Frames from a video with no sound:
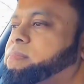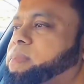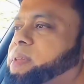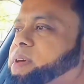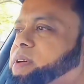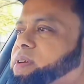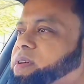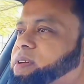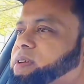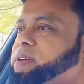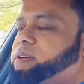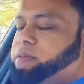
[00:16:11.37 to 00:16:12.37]
Good.
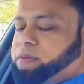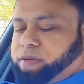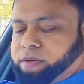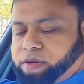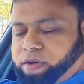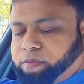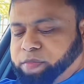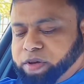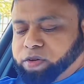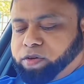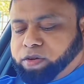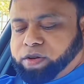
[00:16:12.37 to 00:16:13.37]
Brake
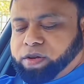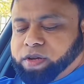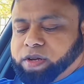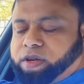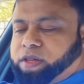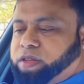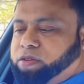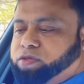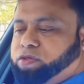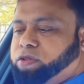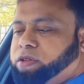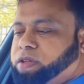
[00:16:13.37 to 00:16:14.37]
on.
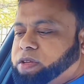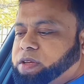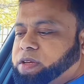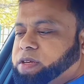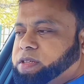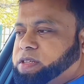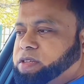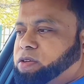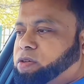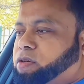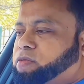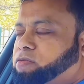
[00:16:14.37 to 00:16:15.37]
Neutral. Signal
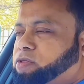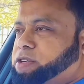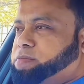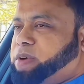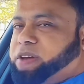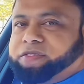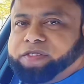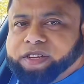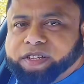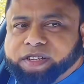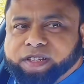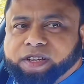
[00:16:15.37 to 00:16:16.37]
off. Rest my
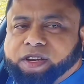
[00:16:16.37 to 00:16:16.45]
feet.